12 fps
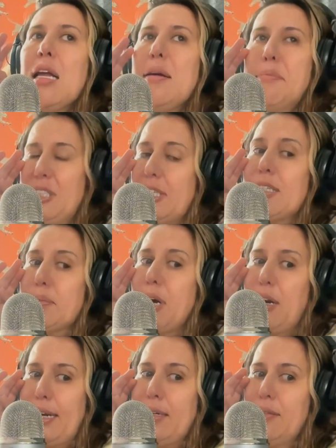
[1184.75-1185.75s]
She's a
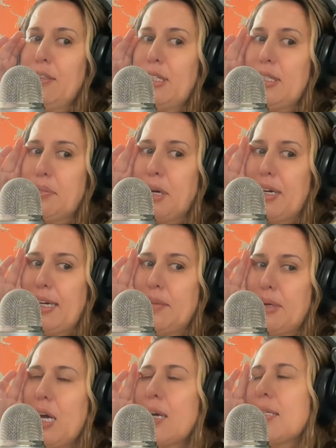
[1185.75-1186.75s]
party. She's a party in a
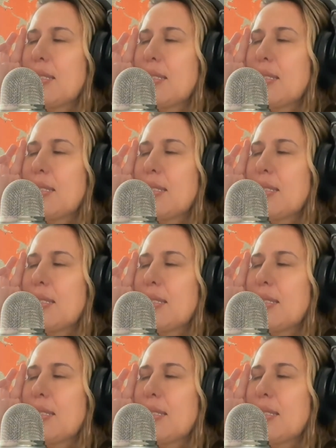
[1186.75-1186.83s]
box.